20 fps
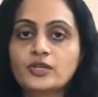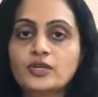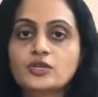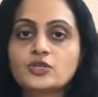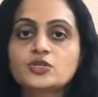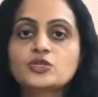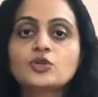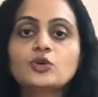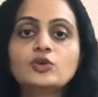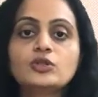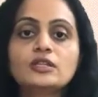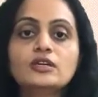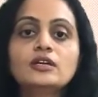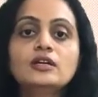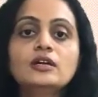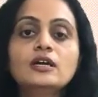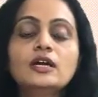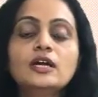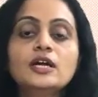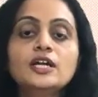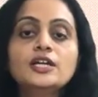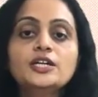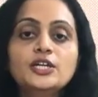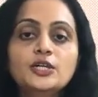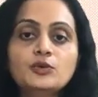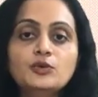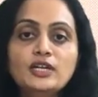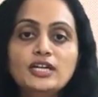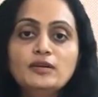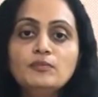So the
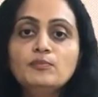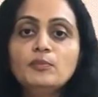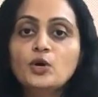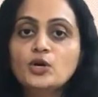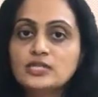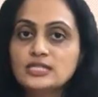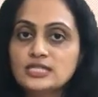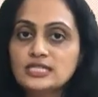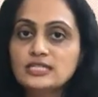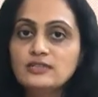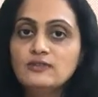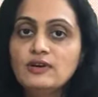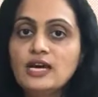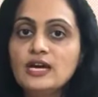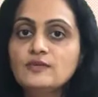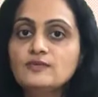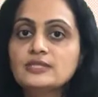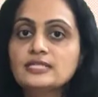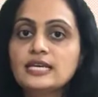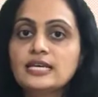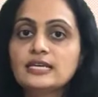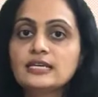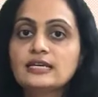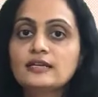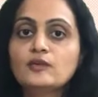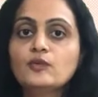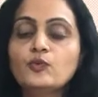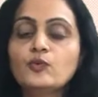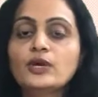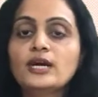during positive half
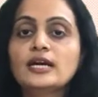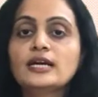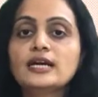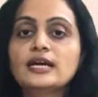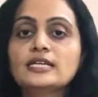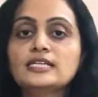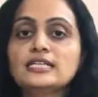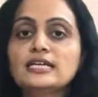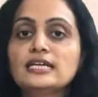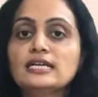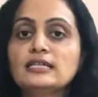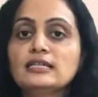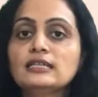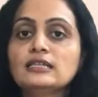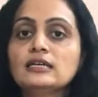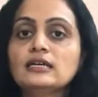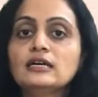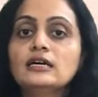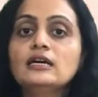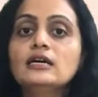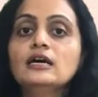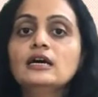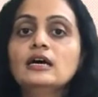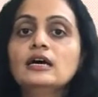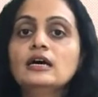cycle, we are getting the